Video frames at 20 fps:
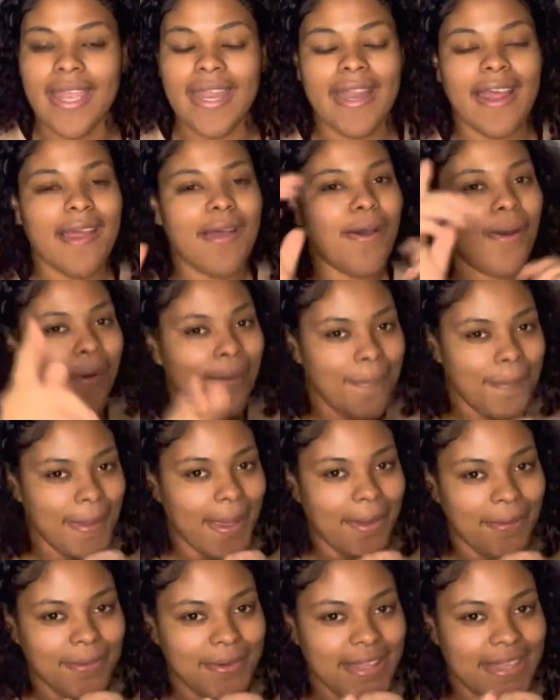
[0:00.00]
And I hope
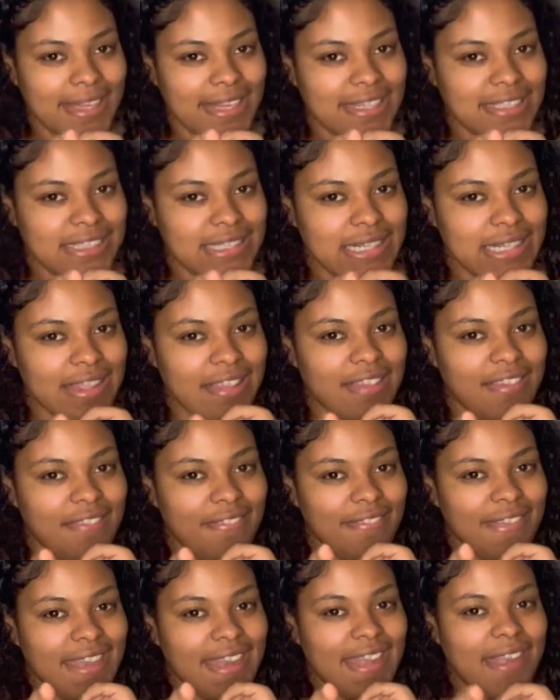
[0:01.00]
y'all really enjoyed this
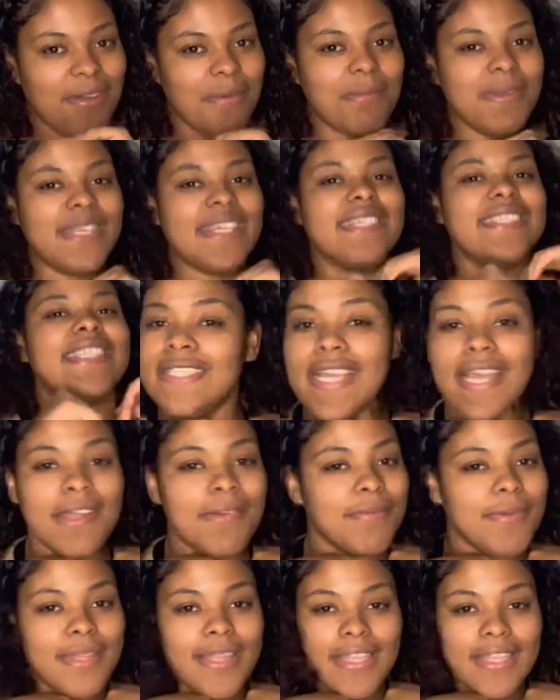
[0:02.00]
video because I
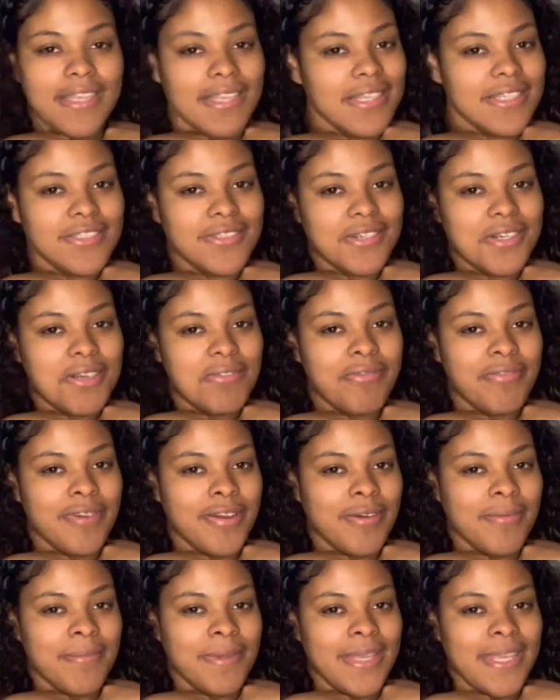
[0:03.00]
really enjoyed
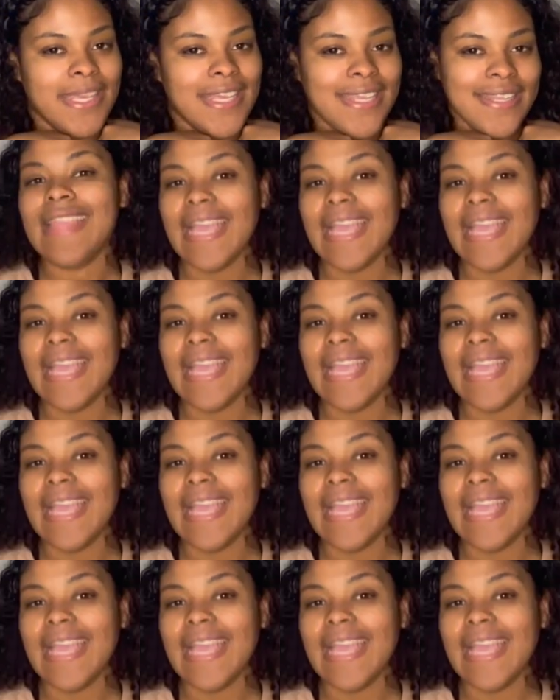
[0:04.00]
filming it.